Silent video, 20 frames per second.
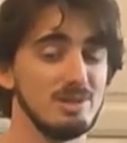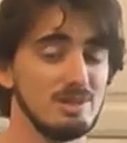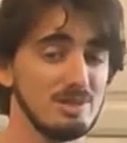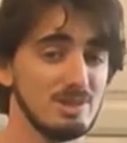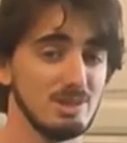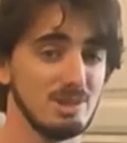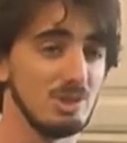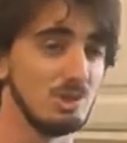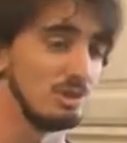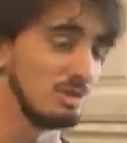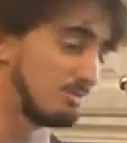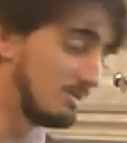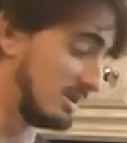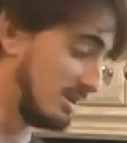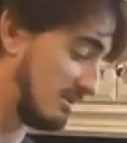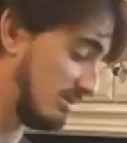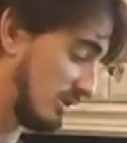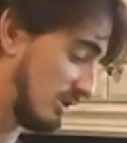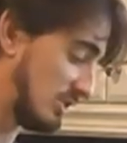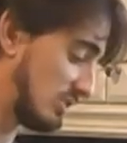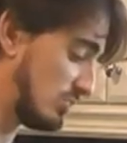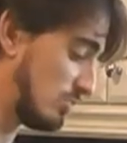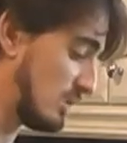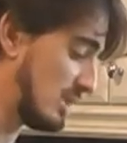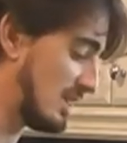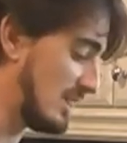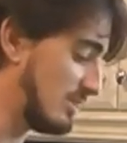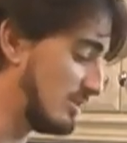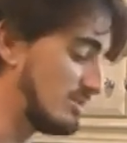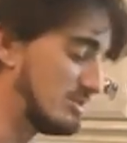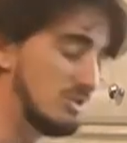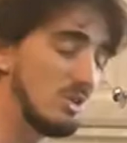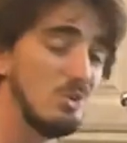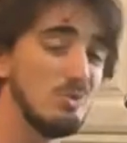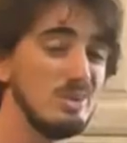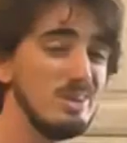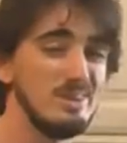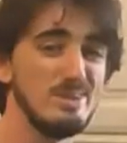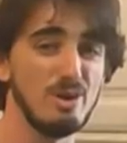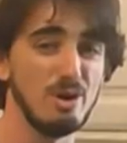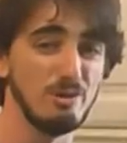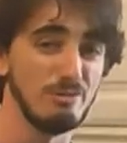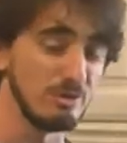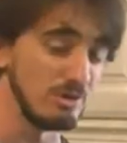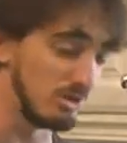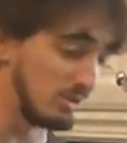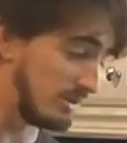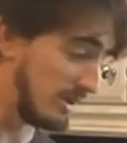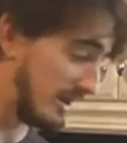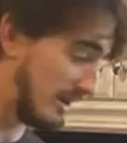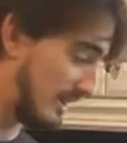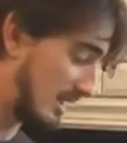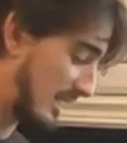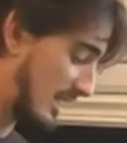It's delicious, but it's very sweet, and there's no need to overdo it.